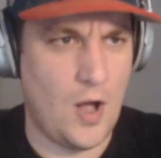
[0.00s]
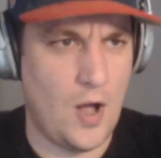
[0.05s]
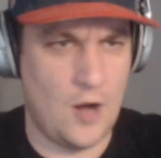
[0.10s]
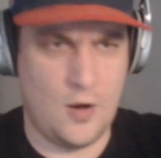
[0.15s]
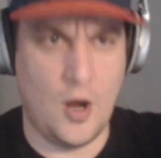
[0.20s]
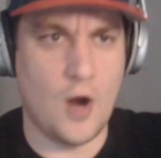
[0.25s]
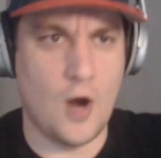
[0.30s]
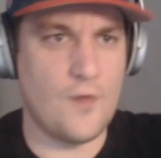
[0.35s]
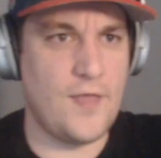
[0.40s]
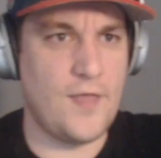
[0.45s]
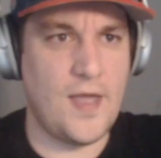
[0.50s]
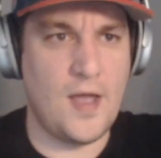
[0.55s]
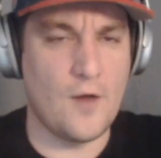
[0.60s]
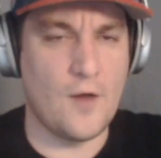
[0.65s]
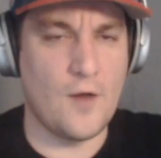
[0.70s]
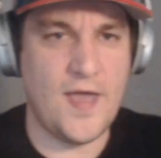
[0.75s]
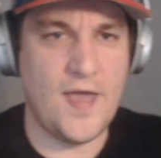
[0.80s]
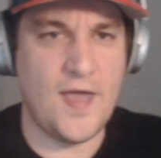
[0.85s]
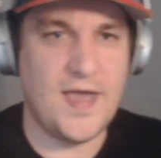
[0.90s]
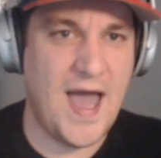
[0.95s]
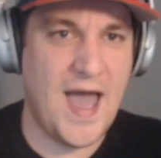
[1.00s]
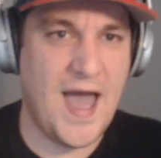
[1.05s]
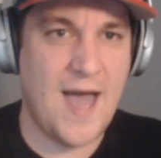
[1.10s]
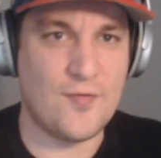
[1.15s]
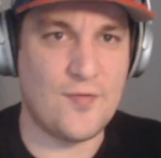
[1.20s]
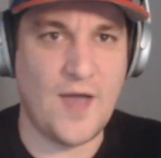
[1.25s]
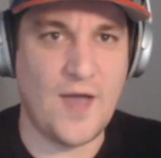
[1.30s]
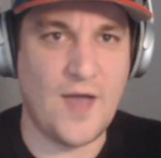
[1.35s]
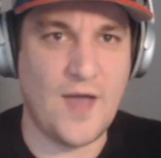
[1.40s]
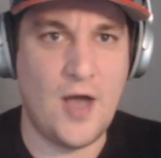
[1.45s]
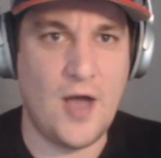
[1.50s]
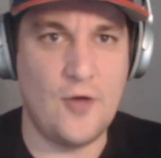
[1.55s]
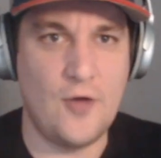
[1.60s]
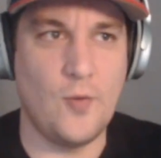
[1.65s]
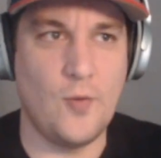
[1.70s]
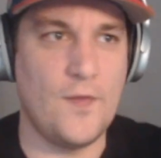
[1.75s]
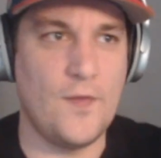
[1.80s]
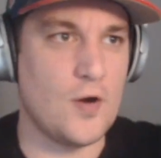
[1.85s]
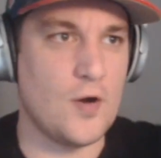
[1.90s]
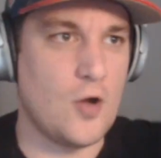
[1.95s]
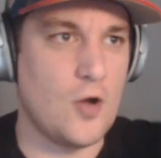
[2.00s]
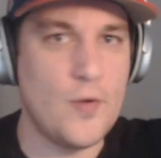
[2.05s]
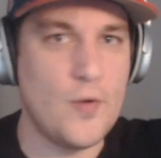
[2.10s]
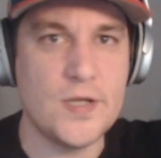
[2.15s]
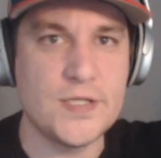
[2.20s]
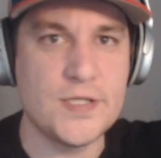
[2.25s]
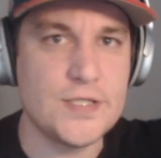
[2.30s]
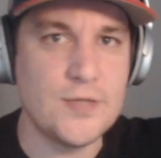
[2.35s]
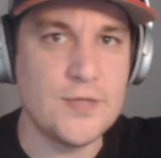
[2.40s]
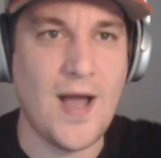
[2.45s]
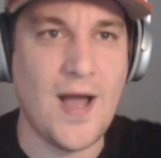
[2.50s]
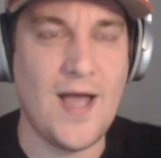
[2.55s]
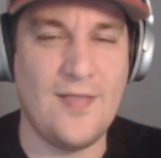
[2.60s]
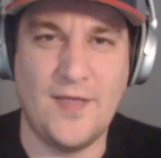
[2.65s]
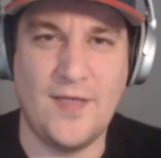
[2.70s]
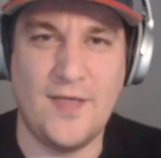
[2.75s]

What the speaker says: are they gap sound when they're going too high.